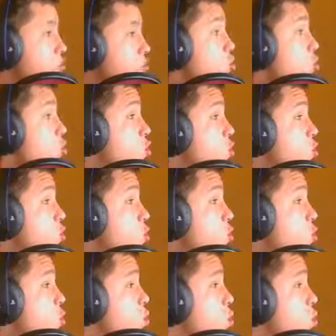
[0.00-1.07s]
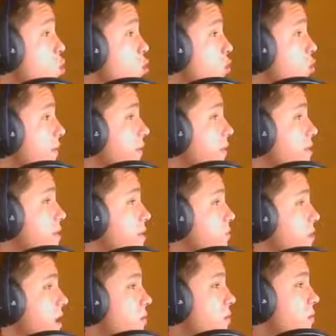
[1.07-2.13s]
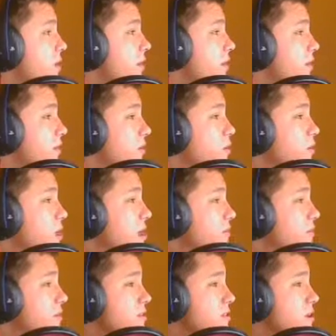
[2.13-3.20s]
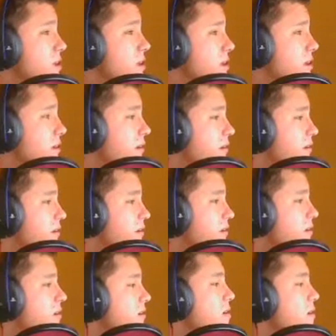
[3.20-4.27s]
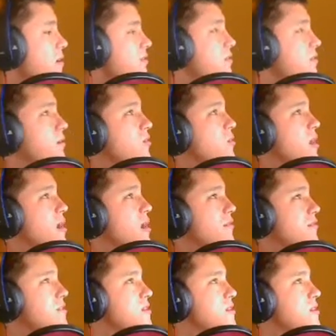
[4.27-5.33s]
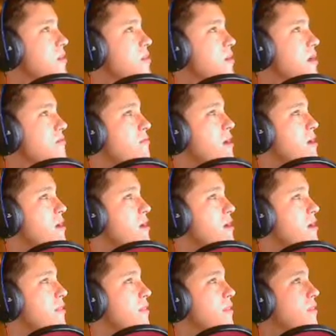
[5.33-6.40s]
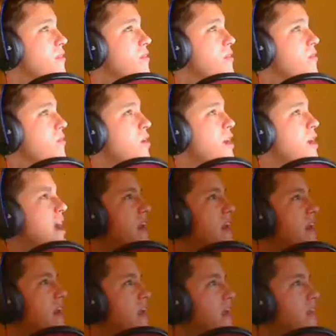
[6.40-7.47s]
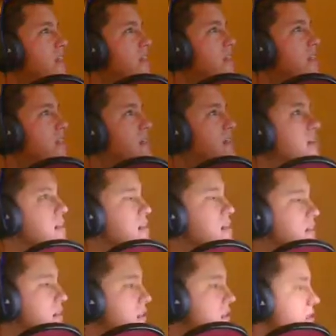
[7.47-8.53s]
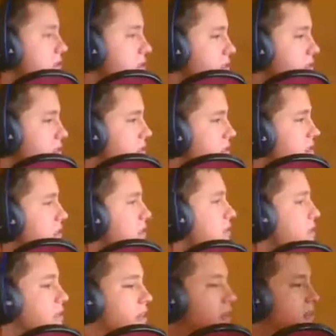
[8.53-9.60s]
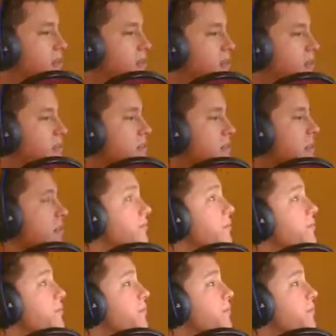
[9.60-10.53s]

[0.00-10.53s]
Ooh, this is what I wanted. The new graphics card. The new graphics card by Radon, the 390X. Okay, let's see.